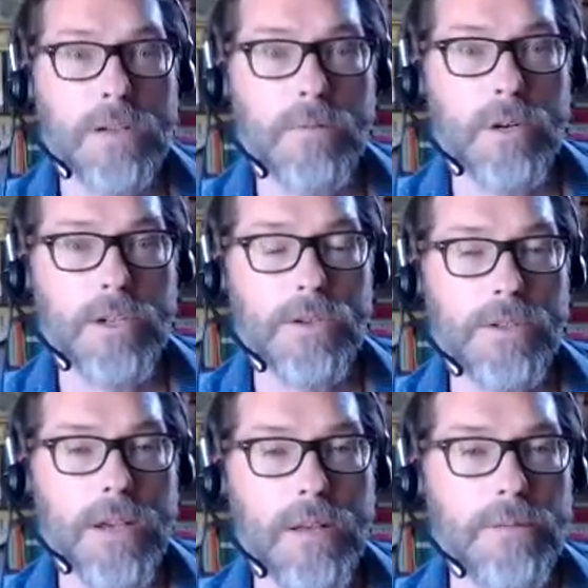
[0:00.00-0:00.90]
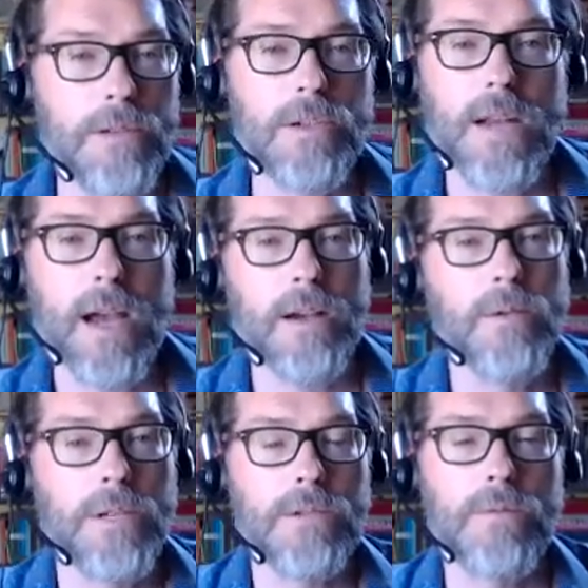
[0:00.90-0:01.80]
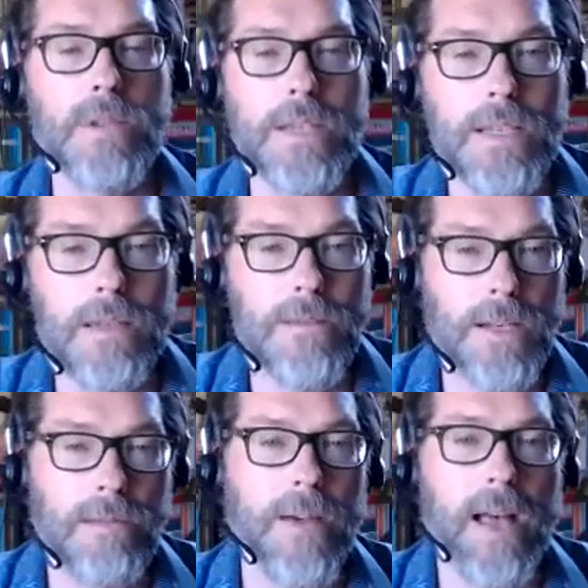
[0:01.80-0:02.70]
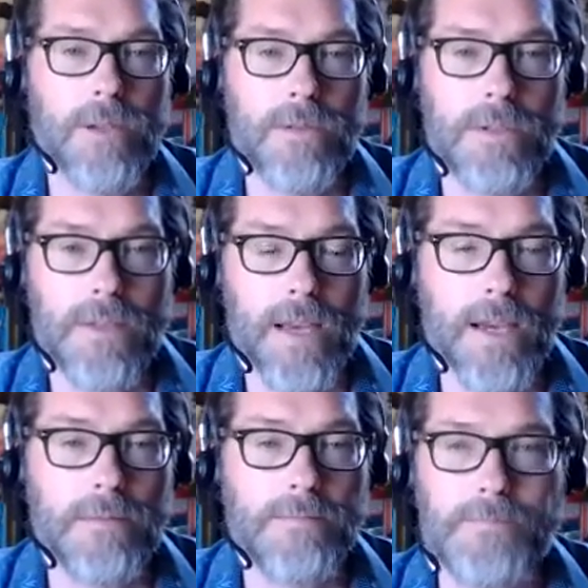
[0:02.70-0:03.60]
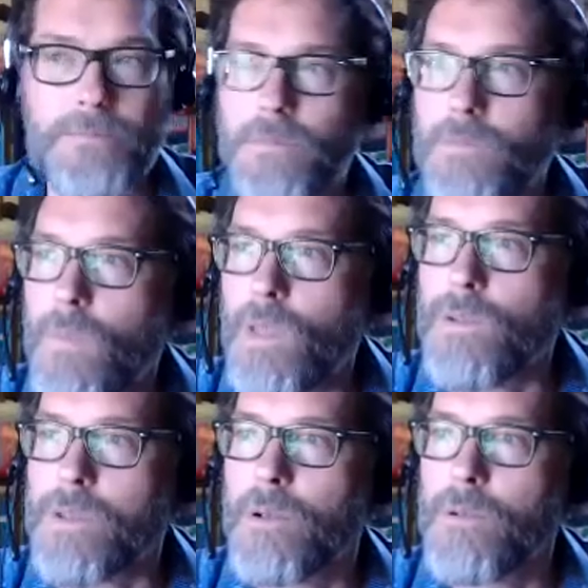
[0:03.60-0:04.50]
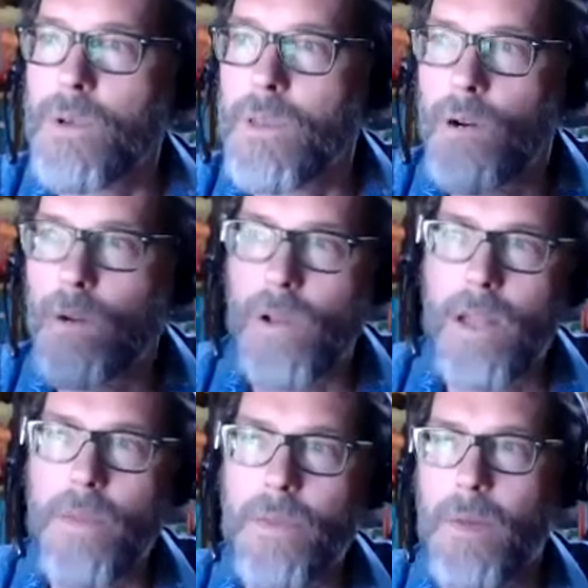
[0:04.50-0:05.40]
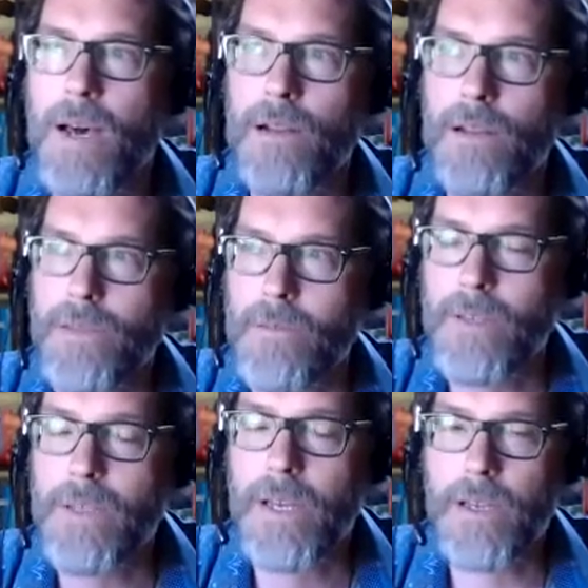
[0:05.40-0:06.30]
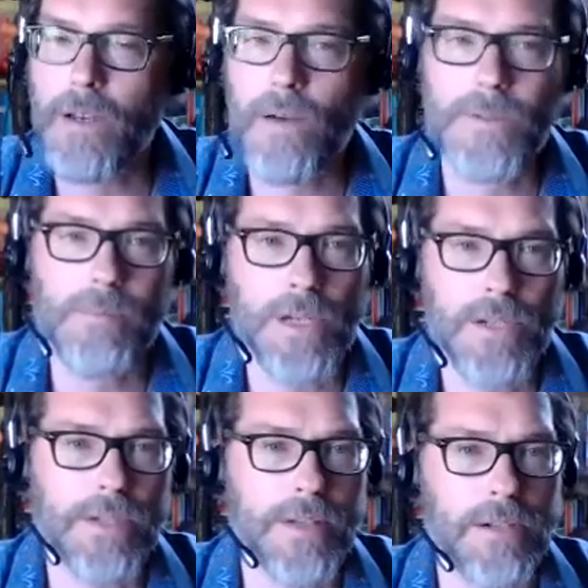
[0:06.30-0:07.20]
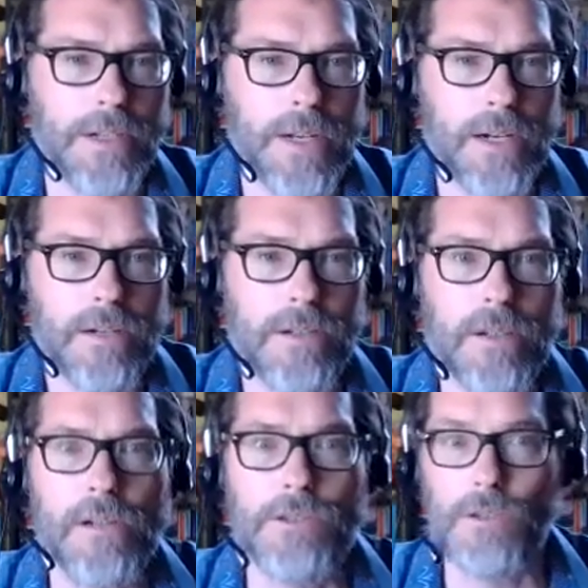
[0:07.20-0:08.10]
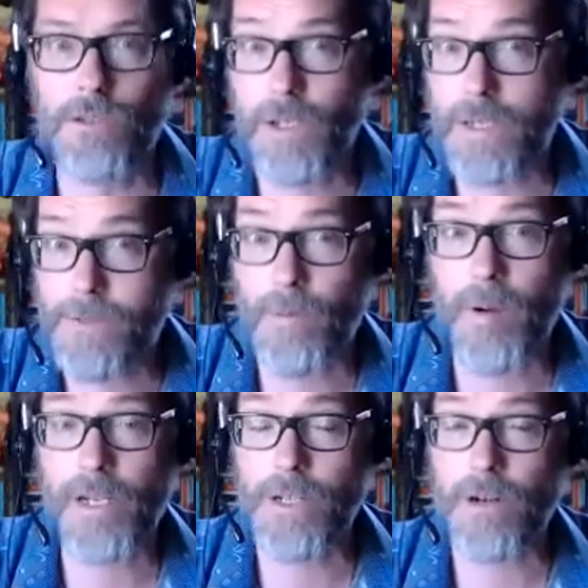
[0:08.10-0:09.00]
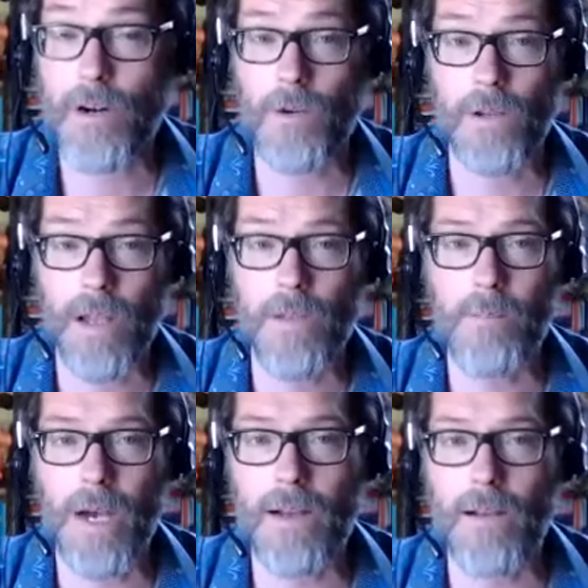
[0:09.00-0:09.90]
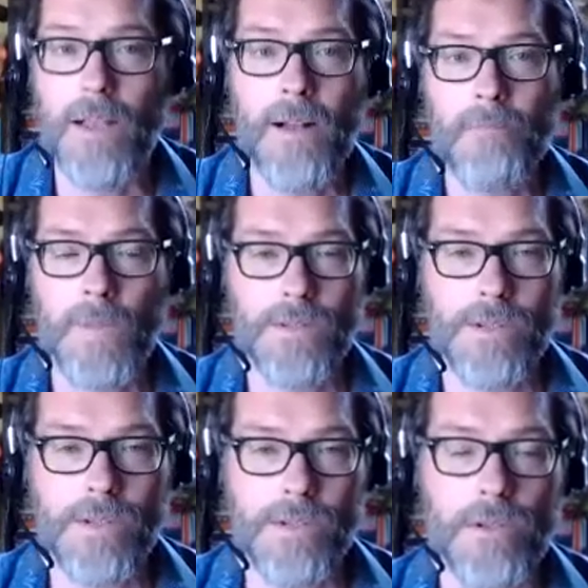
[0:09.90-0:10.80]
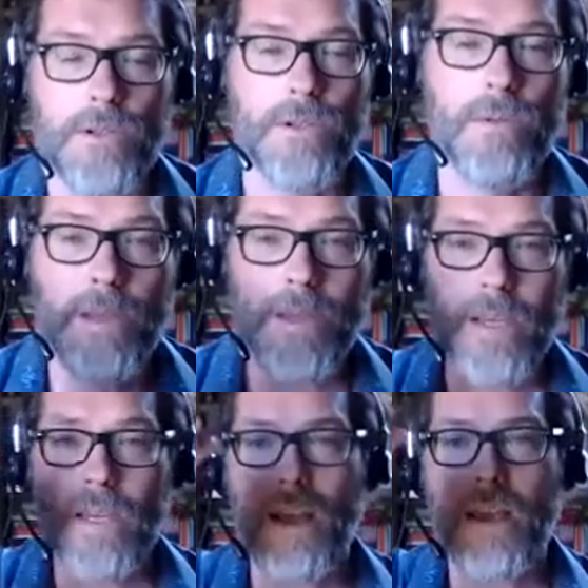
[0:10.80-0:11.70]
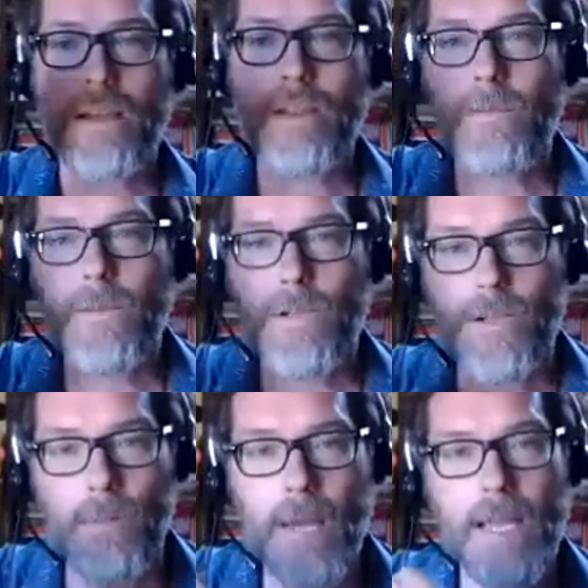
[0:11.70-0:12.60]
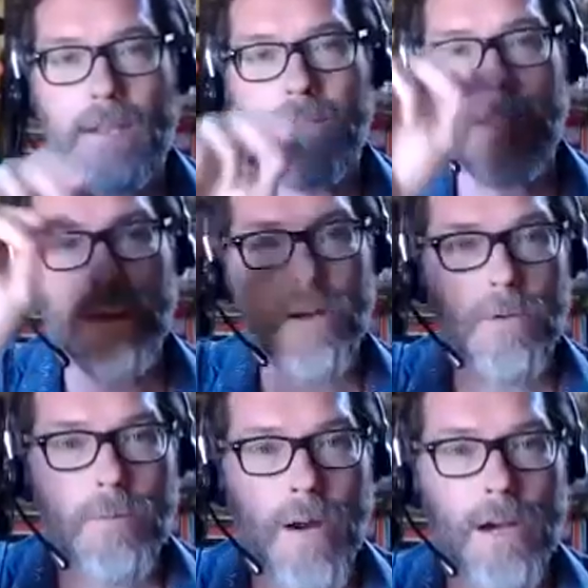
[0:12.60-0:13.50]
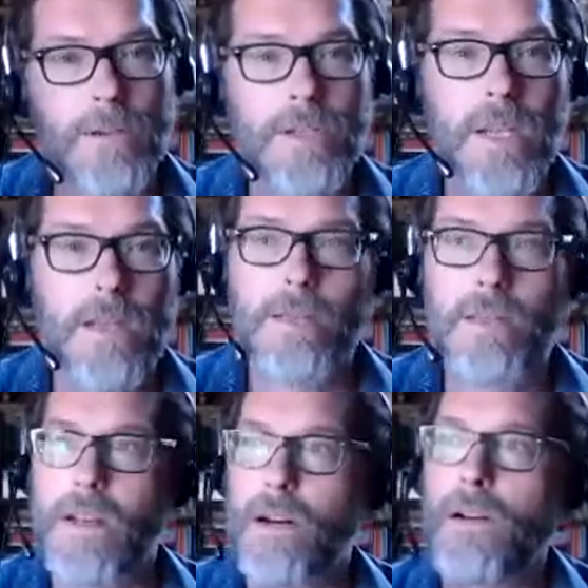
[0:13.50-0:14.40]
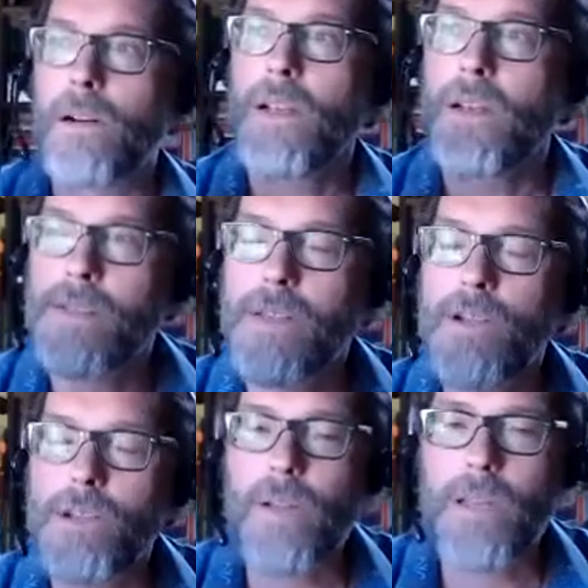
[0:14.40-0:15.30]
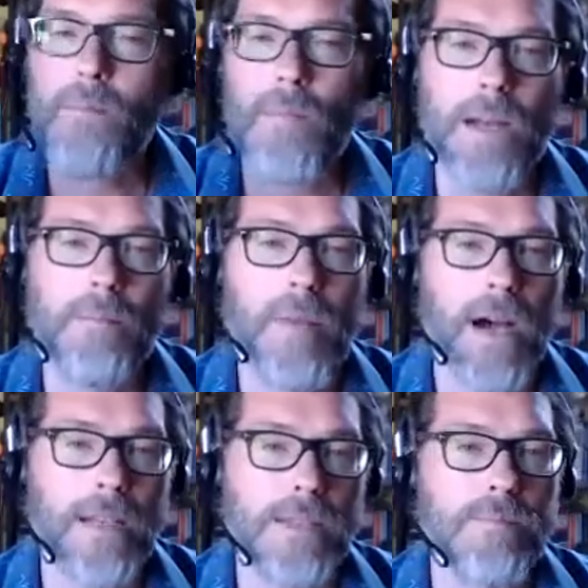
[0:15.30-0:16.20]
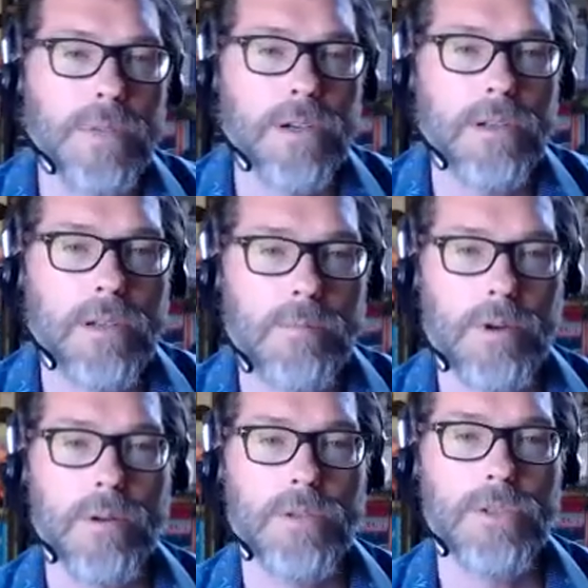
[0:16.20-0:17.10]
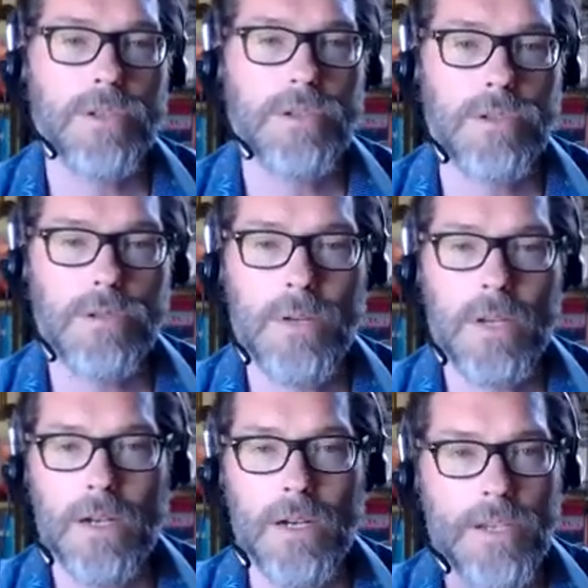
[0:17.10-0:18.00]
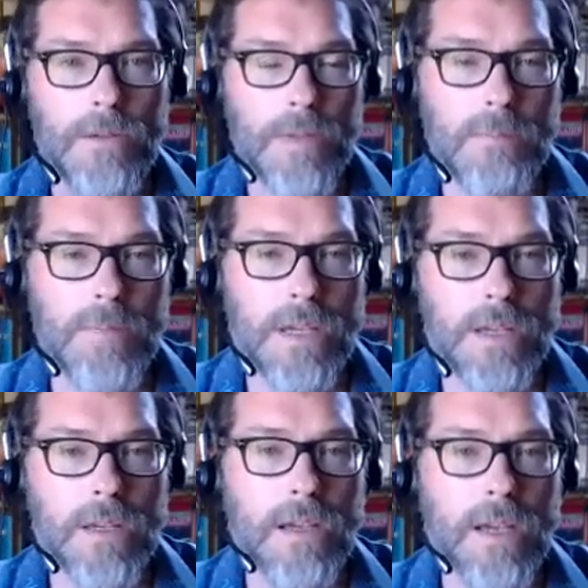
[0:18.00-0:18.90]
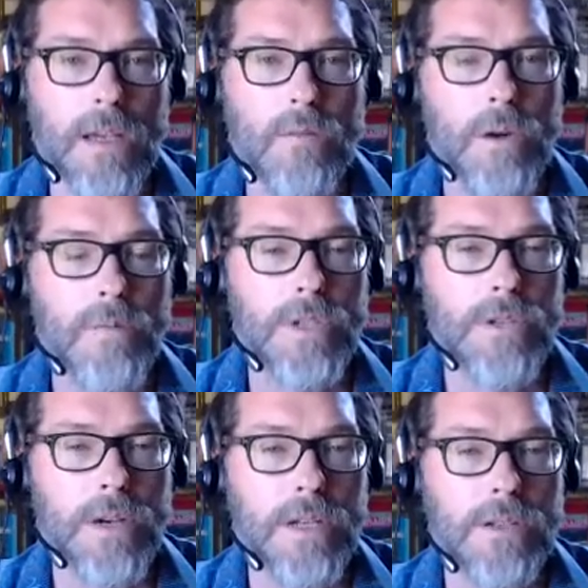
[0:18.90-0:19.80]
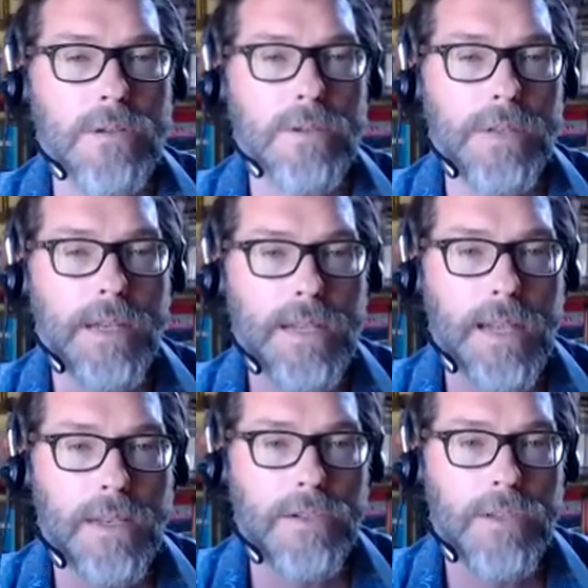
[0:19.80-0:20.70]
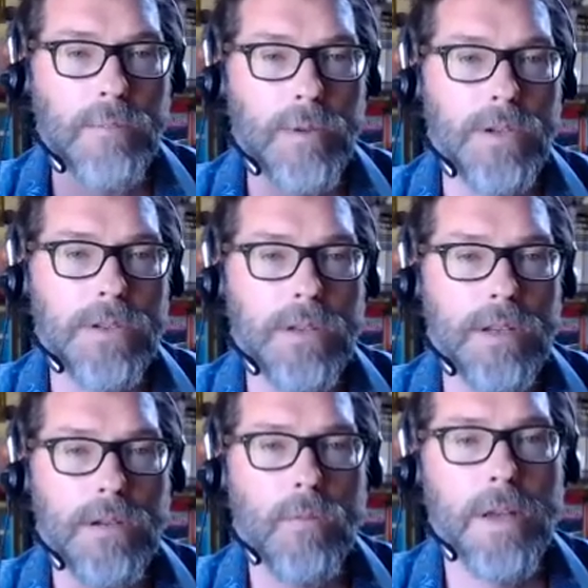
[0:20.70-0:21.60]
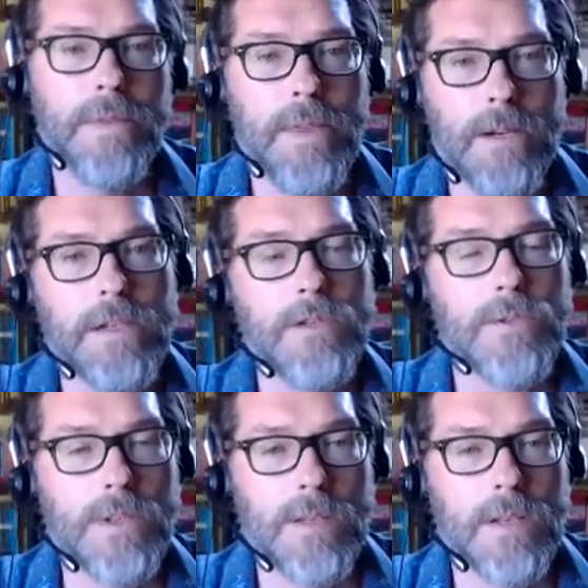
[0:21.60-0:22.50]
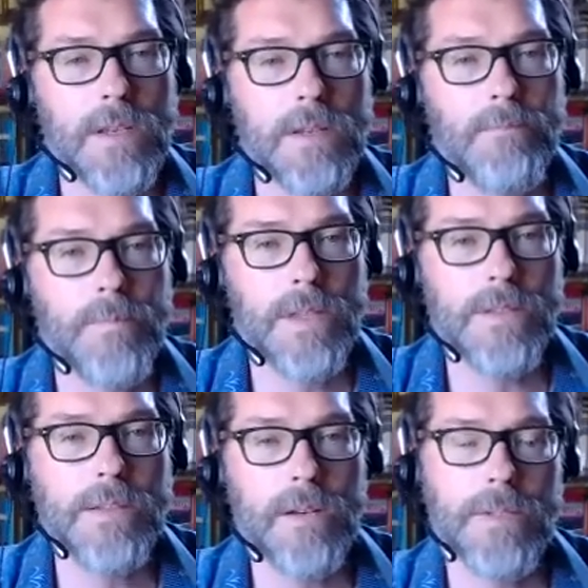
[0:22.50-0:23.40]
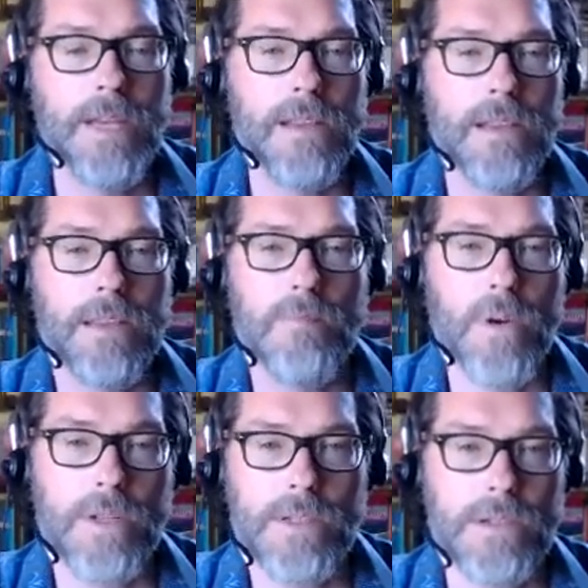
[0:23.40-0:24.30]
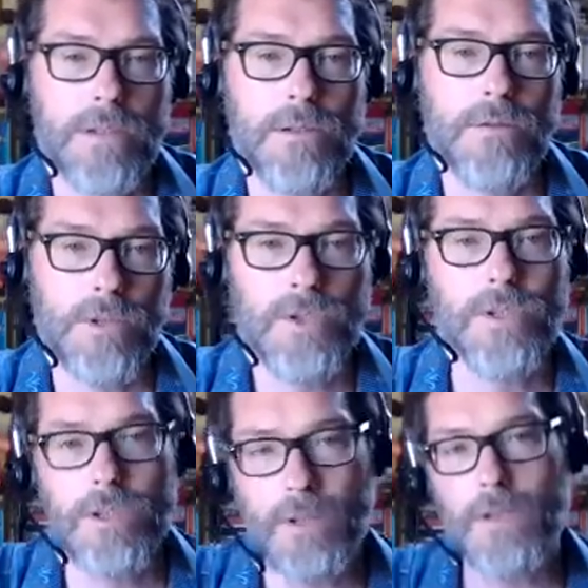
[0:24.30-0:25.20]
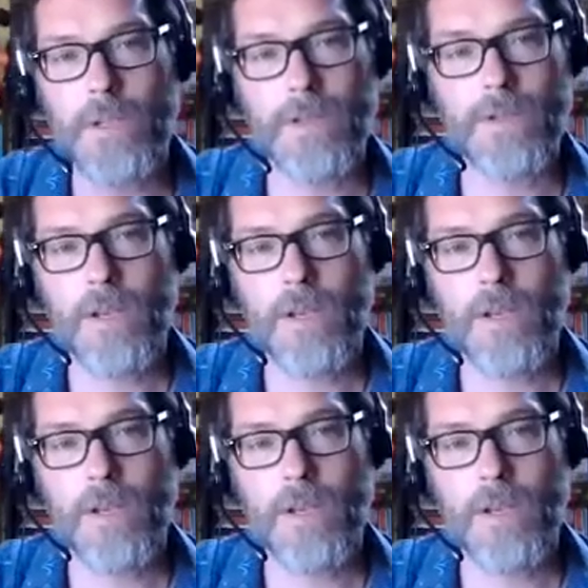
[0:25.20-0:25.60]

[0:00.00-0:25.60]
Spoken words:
work yourself, you're not going to really give any value to that. So with our whole health model, the VA, Office Patient-Centered Care, and Cultural Transformation, our whole health model, it's a circle with 8 different domains that go around that are essentially like a mind, body, spirit approach to a human being. And what we try to do is engage the person in what they're interested in. Instead of telling them what to do, you should do this